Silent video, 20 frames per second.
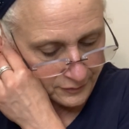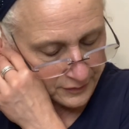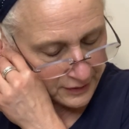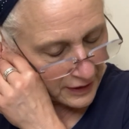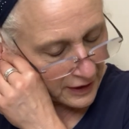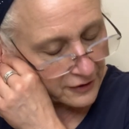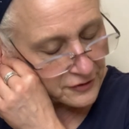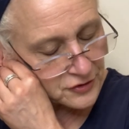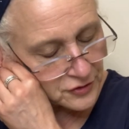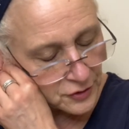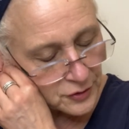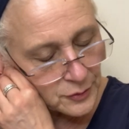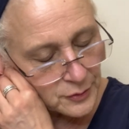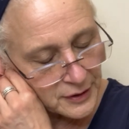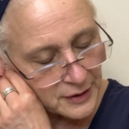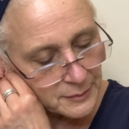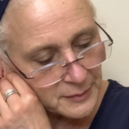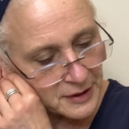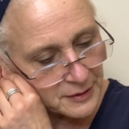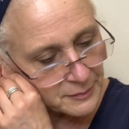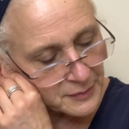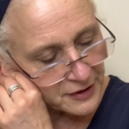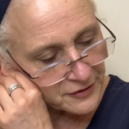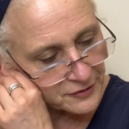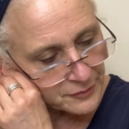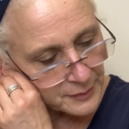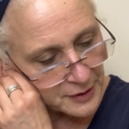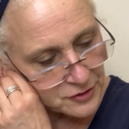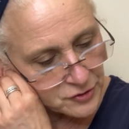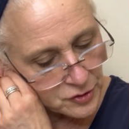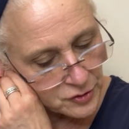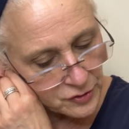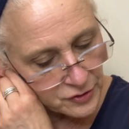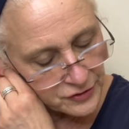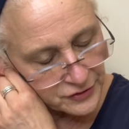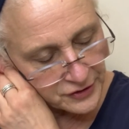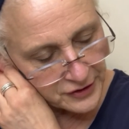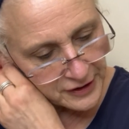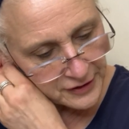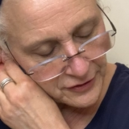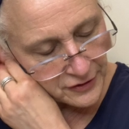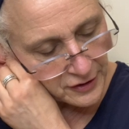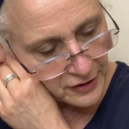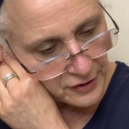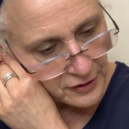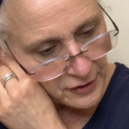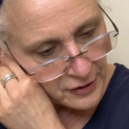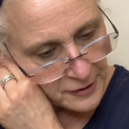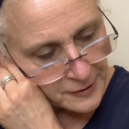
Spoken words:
I'll show you what I mean by symmetrical. It's like the